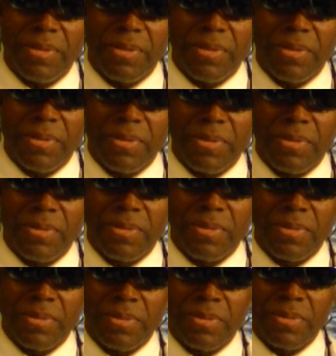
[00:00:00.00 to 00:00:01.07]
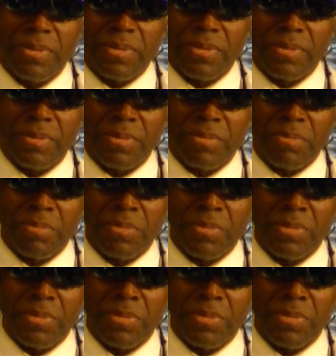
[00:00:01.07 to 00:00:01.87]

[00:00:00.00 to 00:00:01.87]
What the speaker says: [no speech]